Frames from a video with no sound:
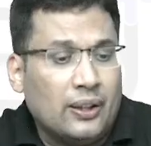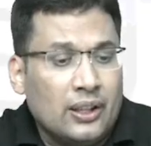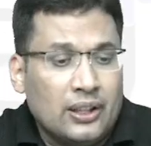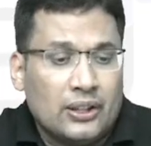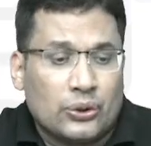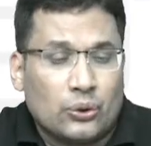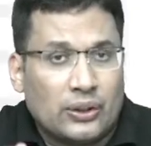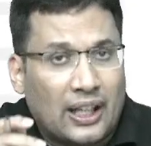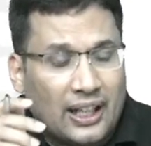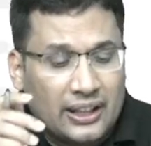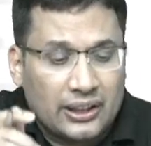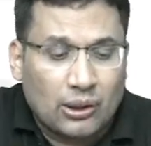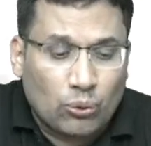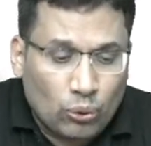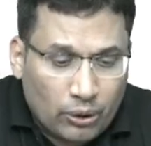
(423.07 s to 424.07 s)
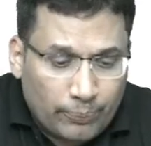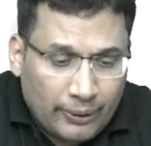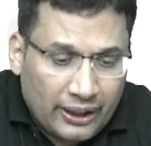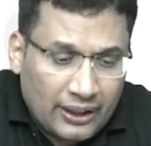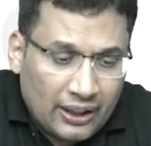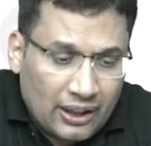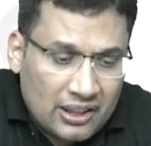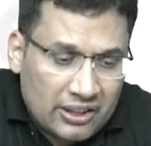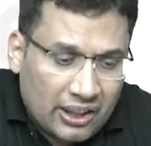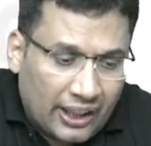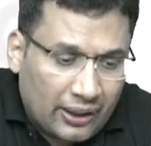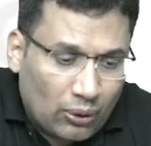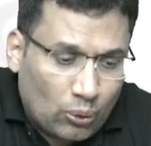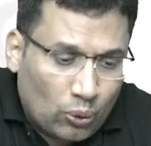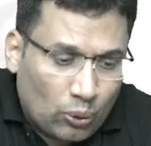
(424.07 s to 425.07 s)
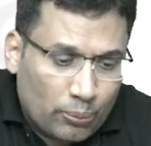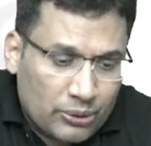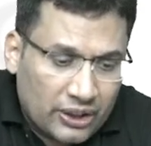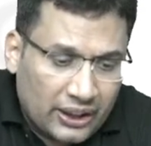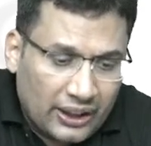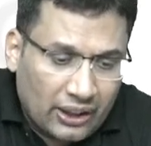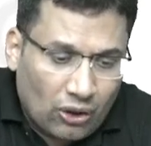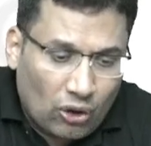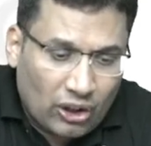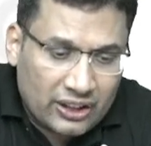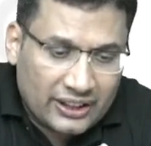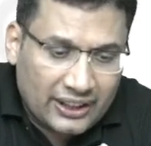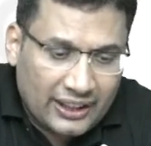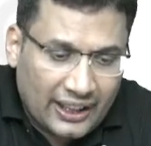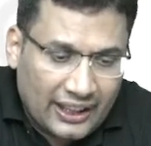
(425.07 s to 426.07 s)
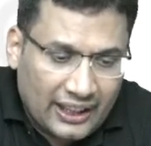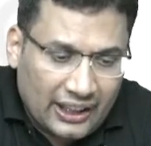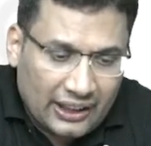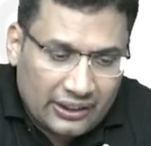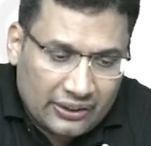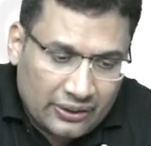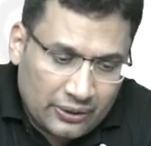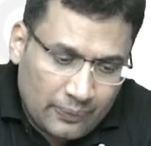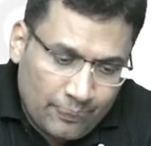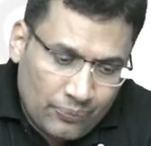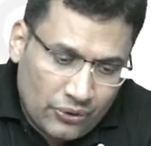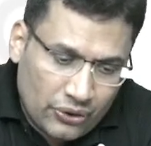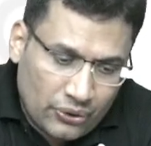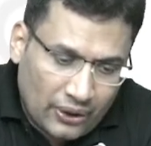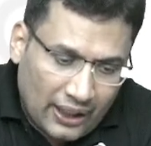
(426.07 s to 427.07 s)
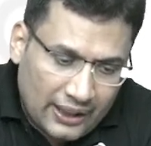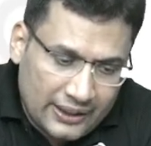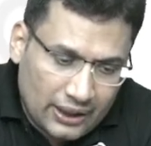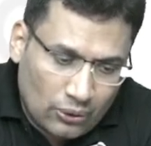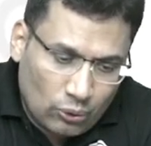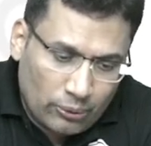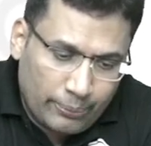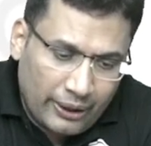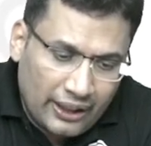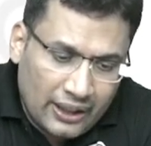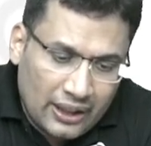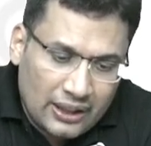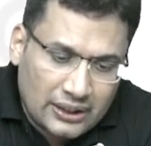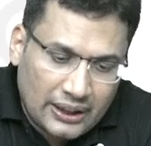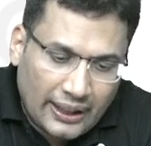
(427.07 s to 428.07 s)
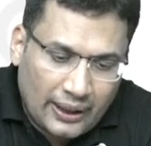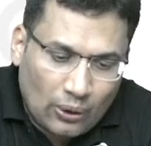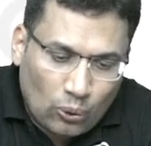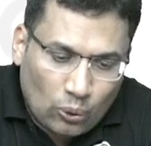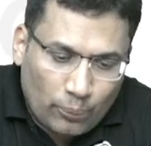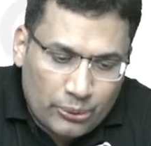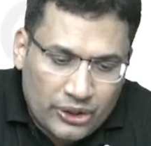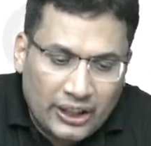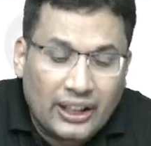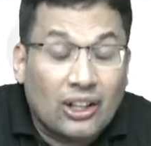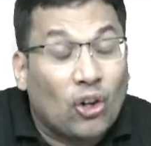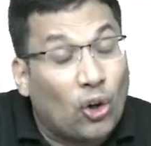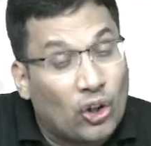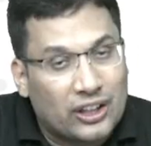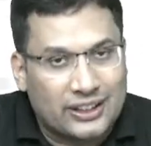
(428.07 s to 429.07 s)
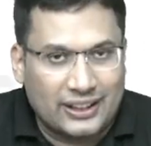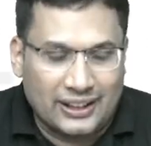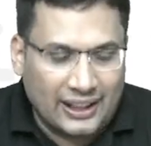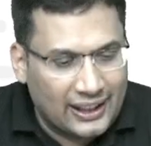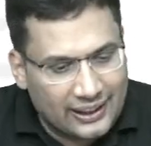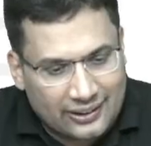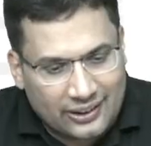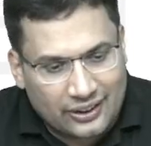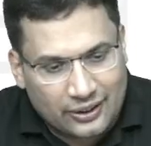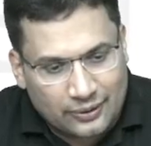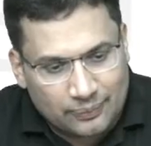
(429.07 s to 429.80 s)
So, the answer would be cytochrome C oxidase. So, answer would be cytochrome C oxidase.